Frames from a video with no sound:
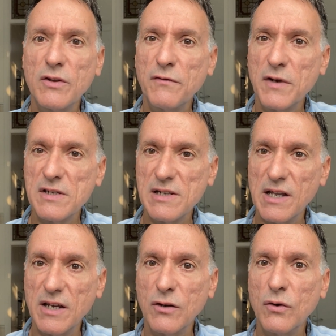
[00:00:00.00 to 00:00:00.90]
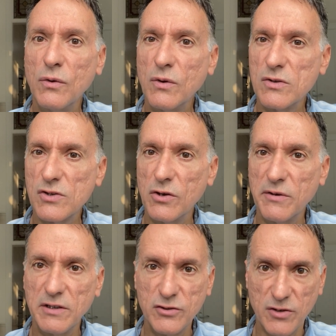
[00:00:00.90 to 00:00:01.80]
the first-line
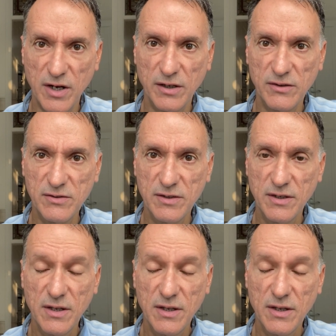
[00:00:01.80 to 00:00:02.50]
glucose-lowering drugs.